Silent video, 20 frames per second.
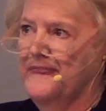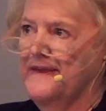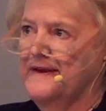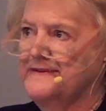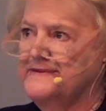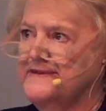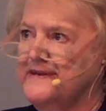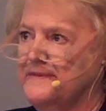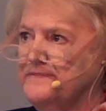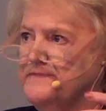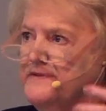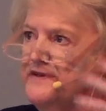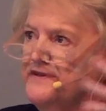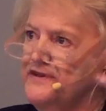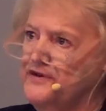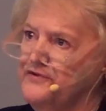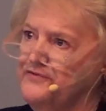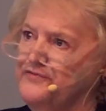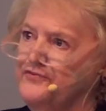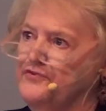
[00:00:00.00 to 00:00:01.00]
It's up to
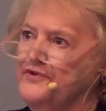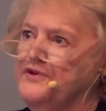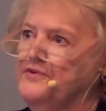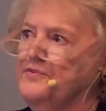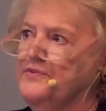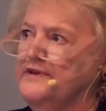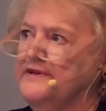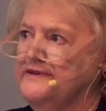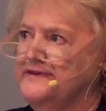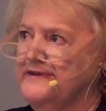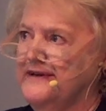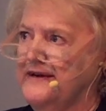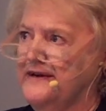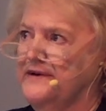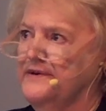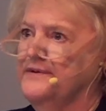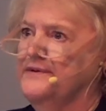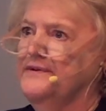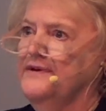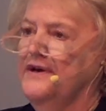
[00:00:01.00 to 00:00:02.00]
their free will
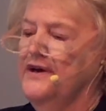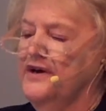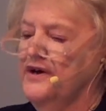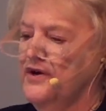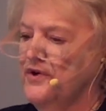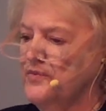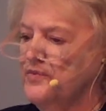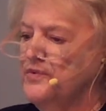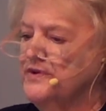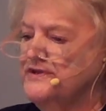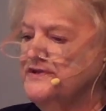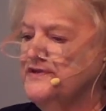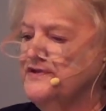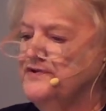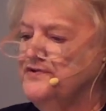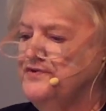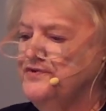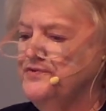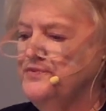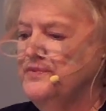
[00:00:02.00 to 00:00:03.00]
now what to
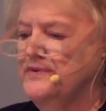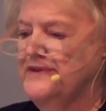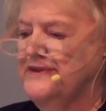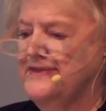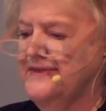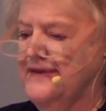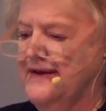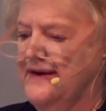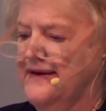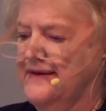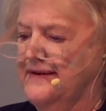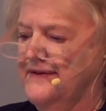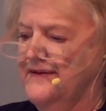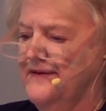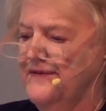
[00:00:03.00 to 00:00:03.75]
do with that.